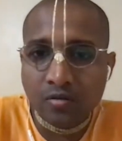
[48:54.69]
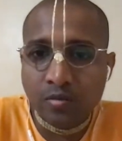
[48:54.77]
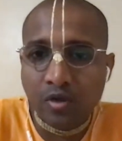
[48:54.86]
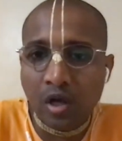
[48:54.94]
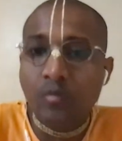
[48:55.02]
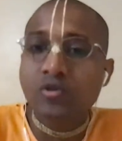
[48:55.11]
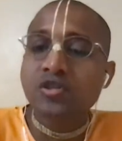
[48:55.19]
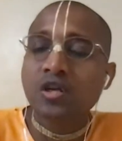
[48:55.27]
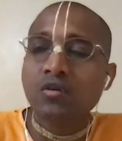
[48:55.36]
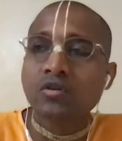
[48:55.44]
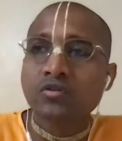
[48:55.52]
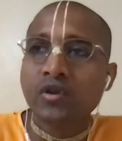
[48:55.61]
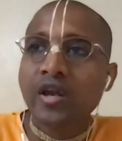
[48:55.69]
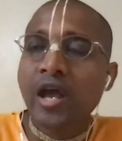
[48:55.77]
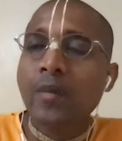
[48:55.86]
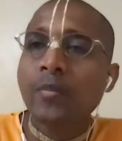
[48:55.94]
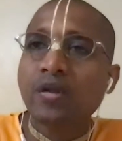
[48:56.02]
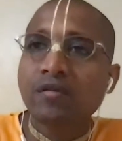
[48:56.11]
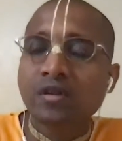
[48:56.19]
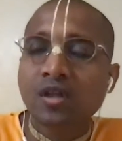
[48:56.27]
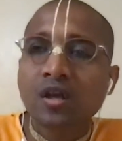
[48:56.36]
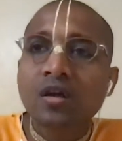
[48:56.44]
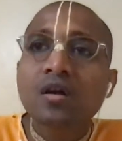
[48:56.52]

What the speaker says: Ramanacharya was very happy with the